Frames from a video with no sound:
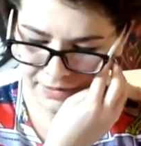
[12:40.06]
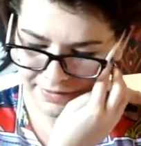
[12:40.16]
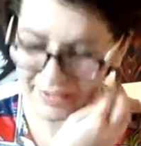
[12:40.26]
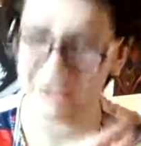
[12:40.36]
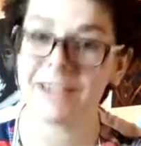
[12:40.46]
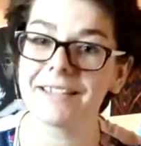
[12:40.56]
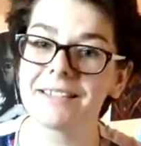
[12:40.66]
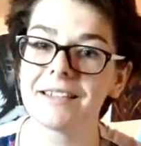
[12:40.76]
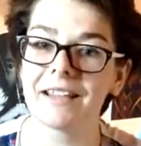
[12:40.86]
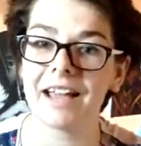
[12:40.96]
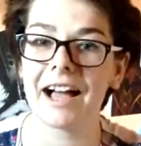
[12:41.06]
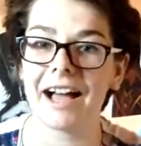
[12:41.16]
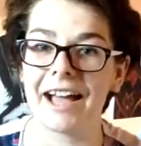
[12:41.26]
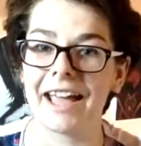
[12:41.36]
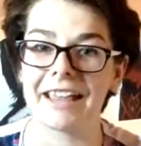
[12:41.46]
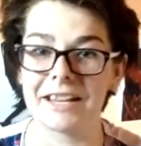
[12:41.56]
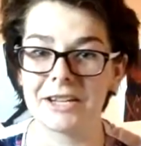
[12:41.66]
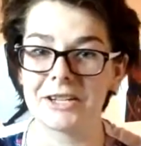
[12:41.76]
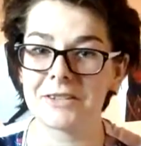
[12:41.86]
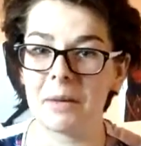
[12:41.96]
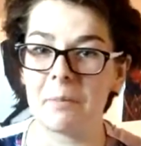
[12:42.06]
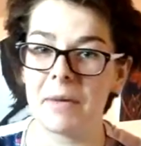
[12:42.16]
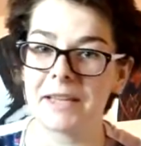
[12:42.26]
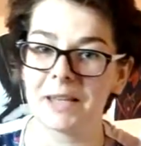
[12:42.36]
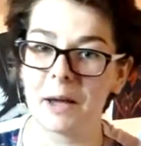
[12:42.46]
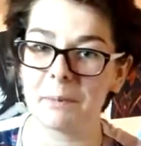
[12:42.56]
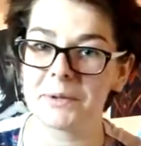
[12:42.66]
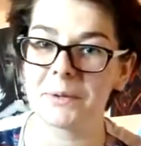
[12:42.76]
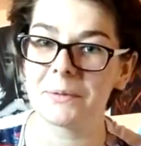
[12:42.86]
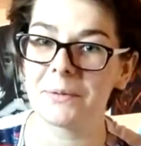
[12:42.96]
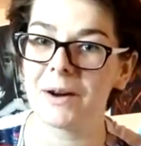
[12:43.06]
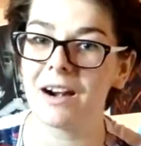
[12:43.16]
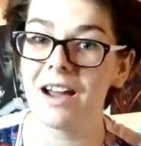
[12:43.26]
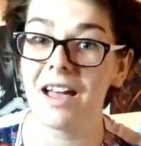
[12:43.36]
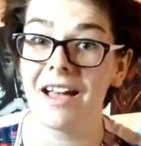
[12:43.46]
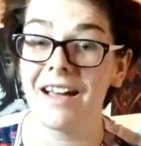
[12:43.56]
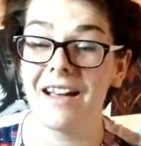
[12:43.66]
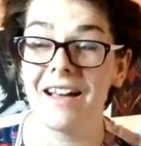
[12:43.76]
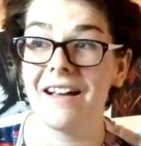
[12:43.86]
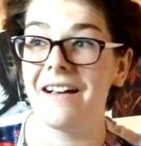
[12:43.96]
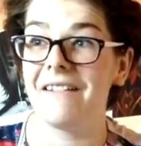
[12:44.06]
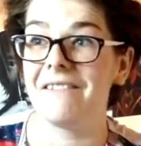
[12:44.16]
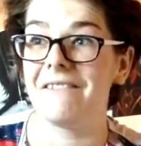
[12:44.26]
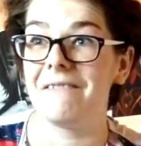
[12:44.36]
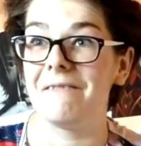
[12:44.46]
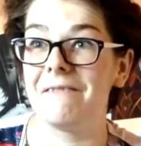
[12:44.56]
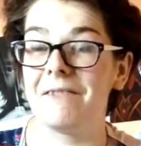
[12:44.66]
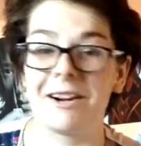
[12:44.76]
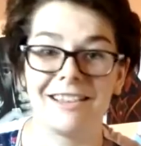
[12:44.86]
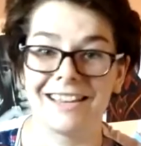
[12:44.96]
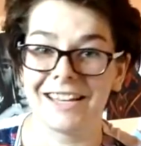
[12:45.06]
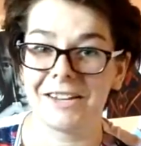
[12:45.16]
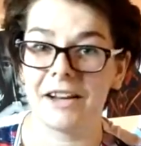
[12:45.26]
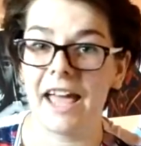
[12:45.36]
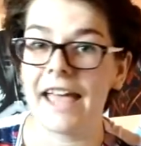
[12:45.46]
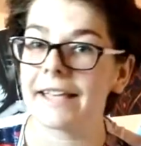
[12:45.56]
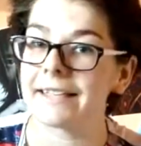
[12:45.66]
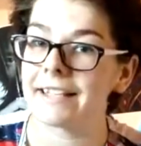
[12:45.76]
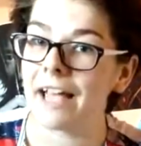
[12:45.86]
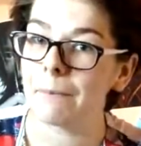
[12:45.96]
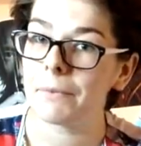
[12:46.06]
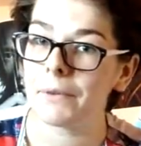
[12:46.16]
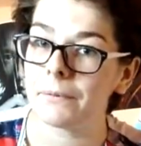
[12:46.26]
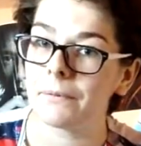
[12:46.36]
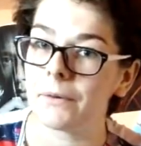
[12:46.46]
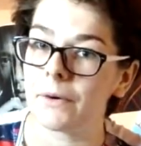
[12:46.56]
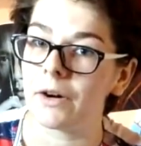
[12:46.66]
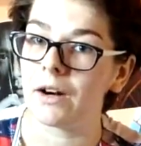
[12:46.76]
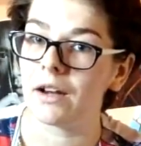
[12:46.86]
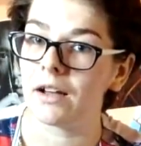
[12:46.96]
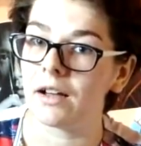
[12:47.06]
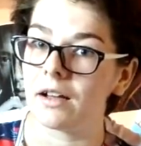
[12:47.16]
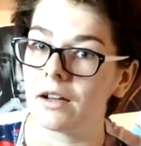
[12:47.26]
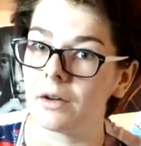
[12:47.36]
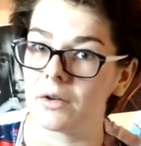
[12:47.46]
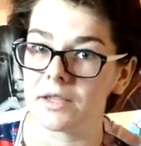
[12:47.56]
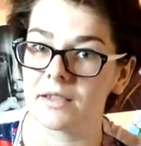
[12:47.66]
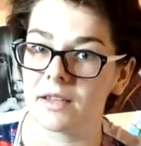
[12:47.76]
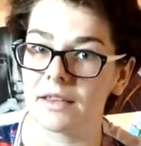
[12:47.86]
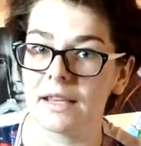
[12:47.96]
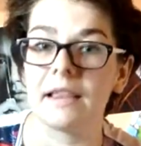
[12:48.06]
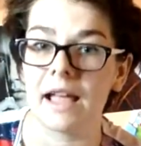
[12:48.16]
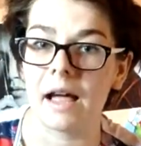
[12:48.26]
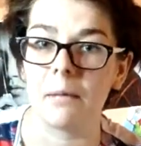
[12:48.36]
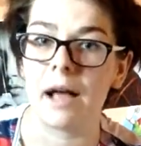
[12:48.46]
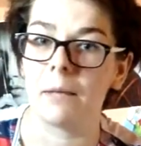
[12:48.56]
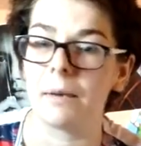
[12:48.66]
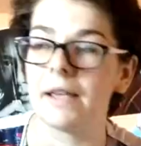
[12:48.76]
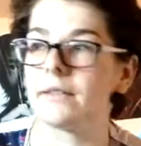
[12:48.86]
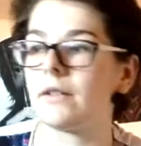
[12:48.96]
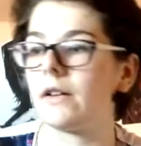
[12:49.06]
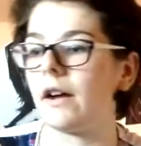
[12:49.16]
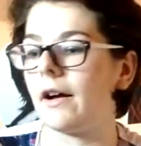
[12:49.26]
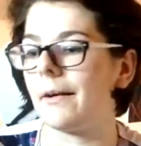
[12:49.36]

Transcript: series and issues I picked up so far were really good, except for Constantine Hellblazer.